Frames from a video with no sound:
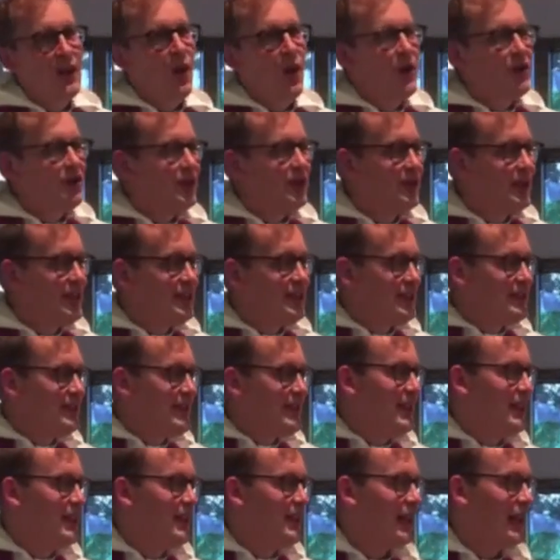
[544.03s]
also needs to
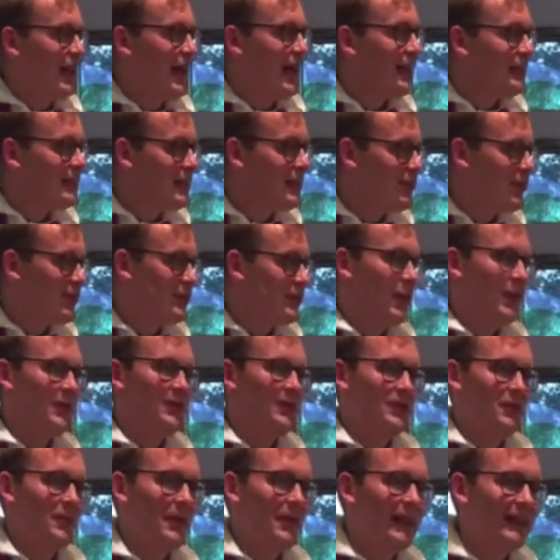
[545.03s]
take a collective
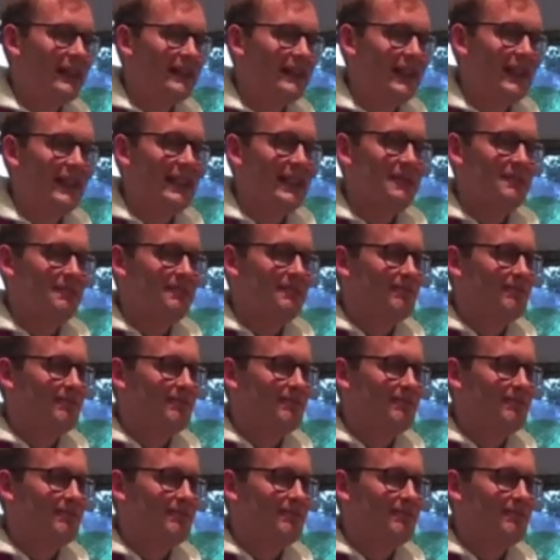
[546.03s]
responsibility.